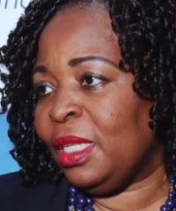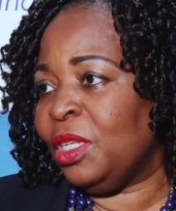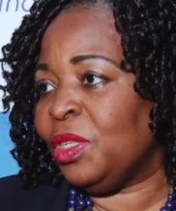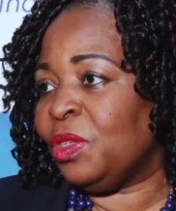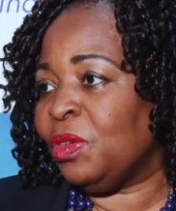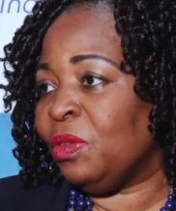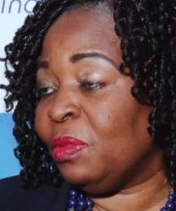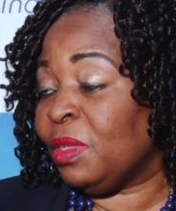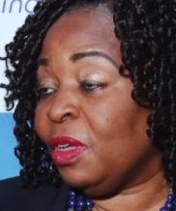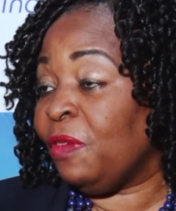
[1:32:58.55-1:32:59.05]
In
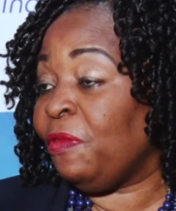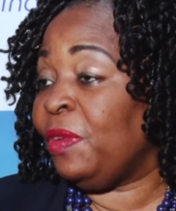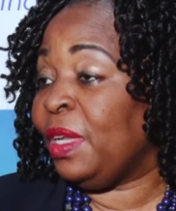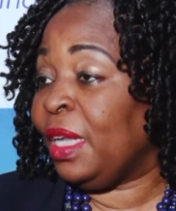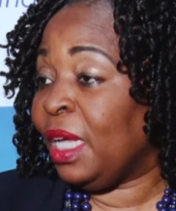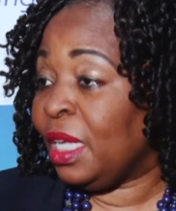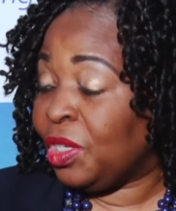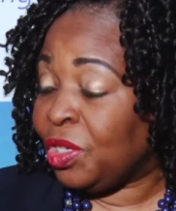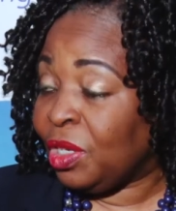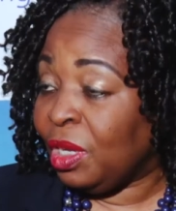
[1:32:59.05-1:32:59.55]
terms of
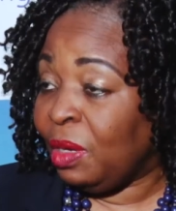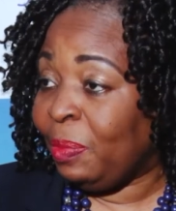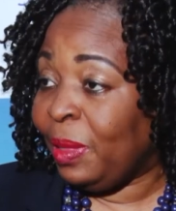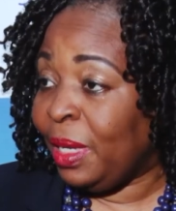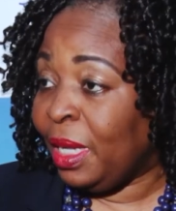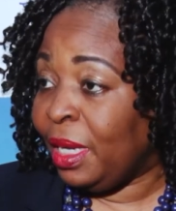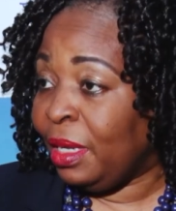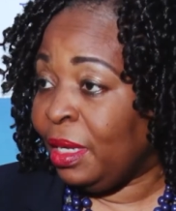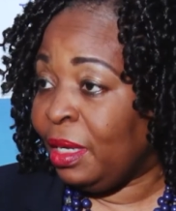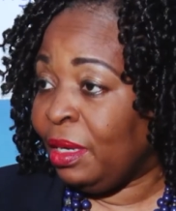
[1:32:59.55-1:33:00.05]
financial
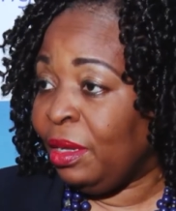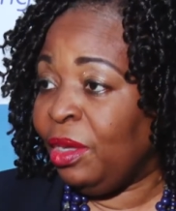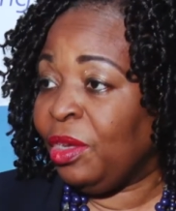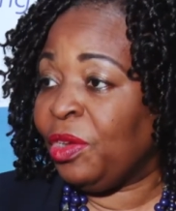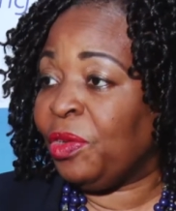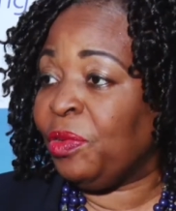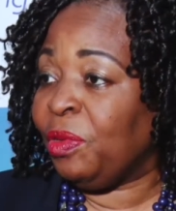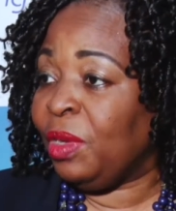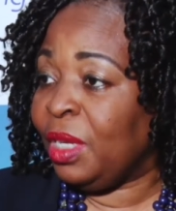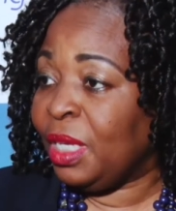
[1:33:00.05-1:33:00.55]
planning,
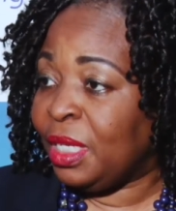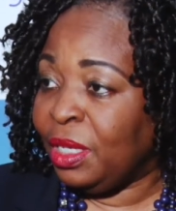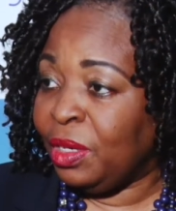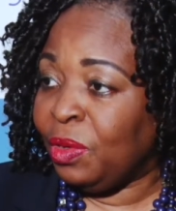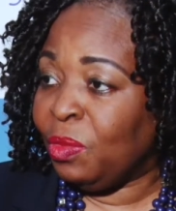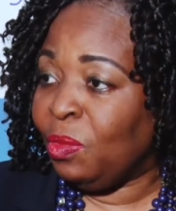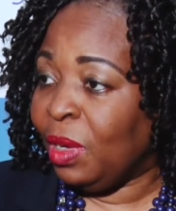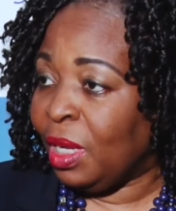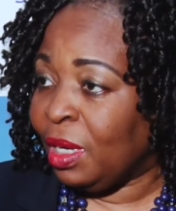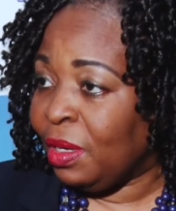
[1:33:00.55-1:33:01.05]

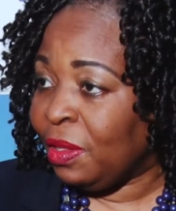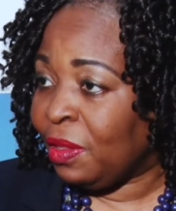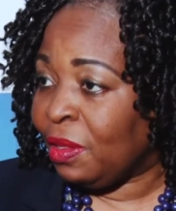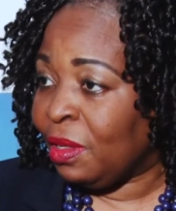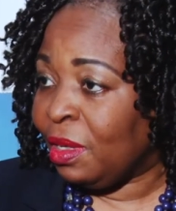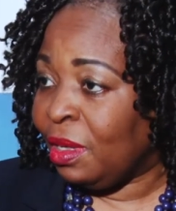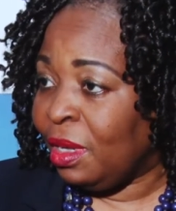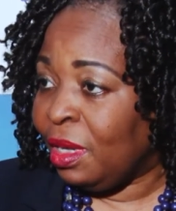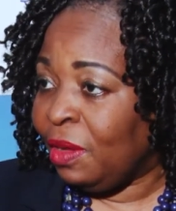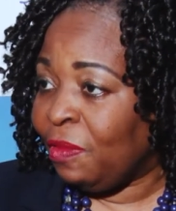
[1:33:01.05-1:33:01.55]
creating wealth
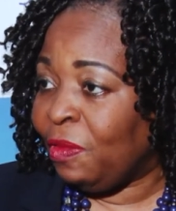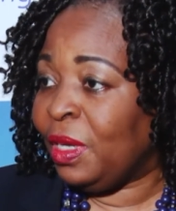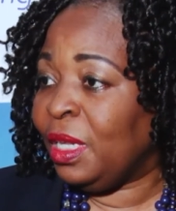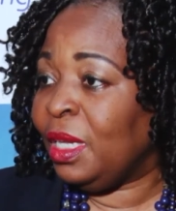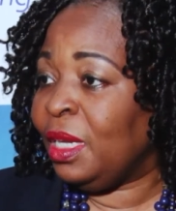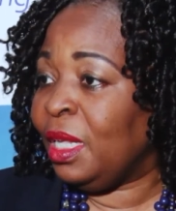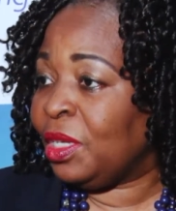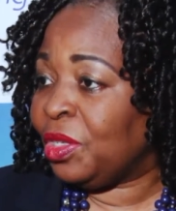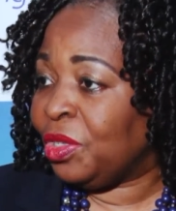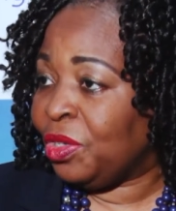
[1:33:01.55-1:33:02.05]
for the
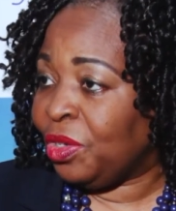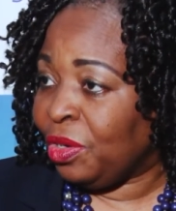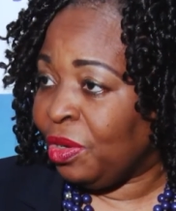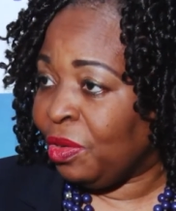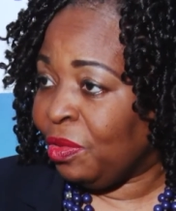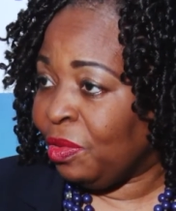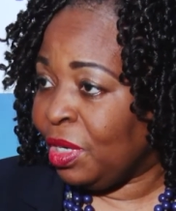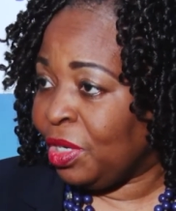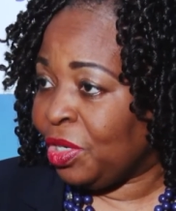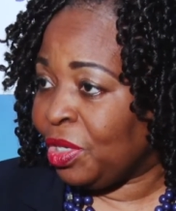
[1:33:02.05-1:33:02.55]
next
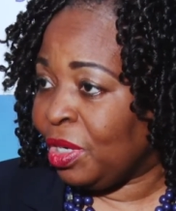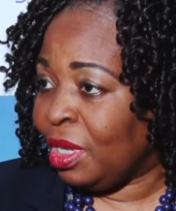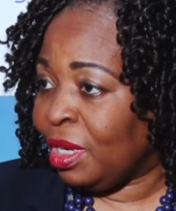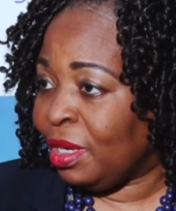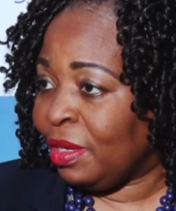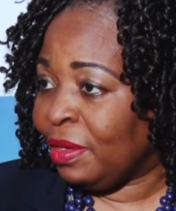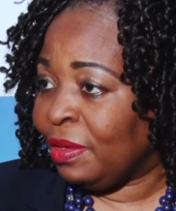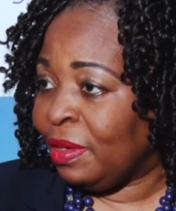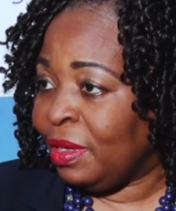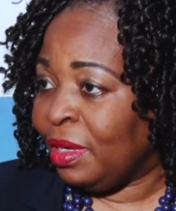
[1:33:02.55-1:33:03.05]

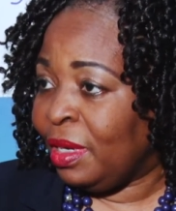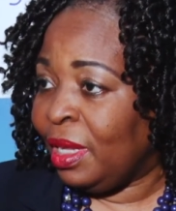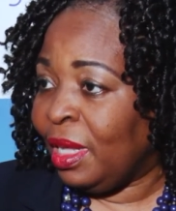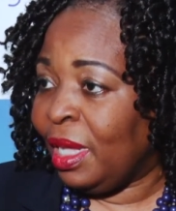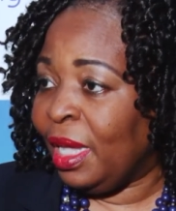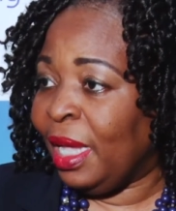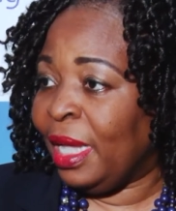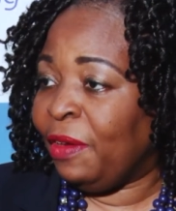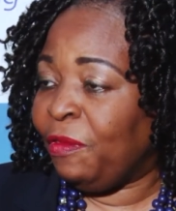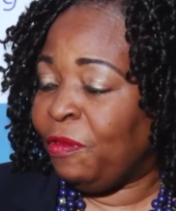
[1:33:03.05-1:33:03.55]
generation,
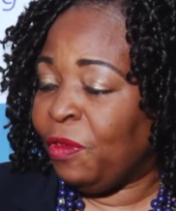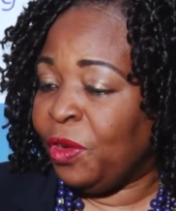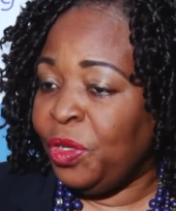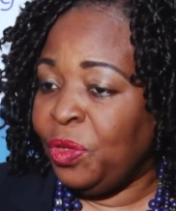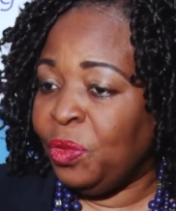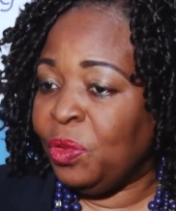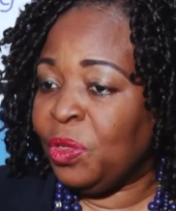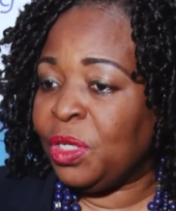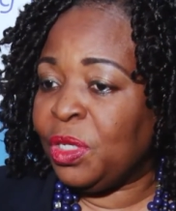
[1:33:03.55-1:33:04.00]
and for you